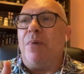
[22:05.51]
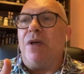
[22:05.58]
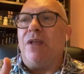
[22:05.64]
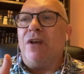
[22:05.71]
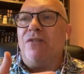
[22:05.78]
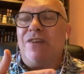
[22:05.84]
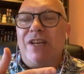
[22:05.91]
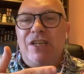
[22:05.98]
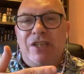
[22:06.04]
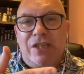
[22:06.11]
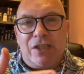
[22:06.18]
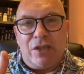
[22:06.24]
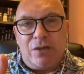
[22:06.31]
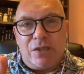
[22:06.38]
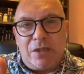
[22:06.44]
But you're
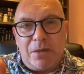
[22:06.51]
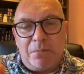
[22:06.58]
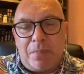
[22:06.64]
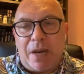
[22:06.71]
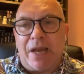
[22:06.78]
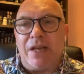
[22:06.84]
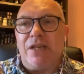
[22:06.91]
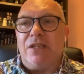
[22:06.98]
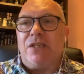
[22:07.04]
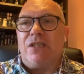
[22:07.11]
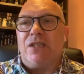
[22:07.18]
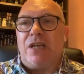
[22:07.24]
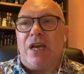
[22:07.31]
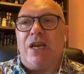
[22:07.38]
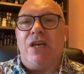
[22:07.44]
introducing
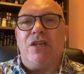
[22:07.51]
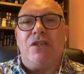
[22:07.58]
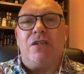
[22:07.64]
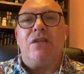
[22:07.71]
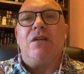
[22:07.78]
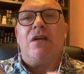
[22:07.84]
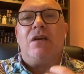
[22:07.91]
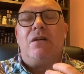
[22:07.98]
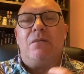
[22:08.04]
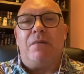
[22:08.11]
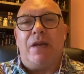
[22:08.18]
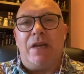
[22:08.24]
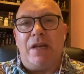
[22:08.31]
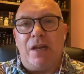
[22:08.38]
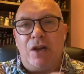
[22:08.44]
planned stage
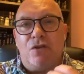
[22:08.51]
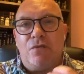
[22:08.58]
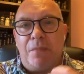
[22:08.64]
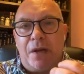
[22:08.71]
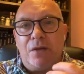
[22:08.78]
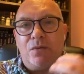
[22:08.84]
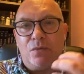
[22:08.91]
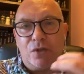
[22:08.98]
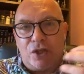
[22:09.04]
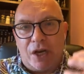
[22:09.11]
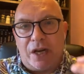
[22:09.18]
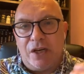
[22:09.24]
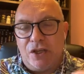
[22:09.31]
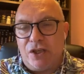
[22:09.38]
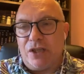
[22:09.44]
in incremental
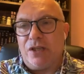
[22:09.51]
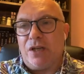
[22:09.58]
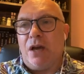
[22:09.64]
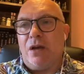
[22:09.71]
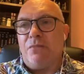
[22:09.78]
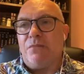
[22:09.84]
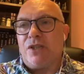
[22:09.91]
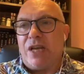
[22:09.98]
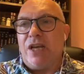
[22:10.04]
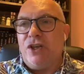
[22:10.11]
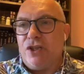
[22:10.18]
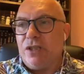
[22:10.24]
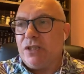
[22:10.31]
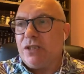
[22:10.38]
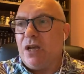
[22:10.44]

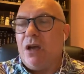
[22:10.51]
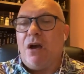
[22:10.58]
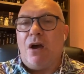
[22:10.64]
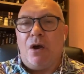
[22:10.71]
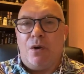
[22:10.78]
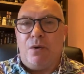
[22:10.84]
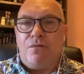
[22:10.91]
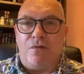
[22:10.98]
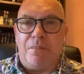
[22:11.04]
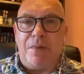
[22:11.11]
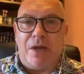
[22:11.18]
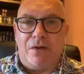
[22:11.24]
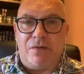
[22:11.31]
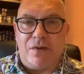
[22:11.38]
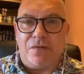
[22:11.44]
stages over a
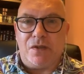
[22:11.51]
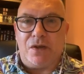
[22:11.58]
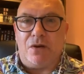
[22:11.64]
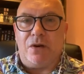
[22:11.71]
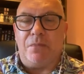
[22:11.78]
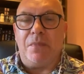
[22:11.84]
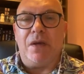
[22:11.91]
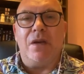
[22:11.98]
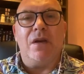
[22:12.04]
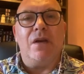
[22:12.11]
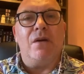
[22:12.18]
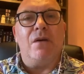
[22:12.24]
period of time,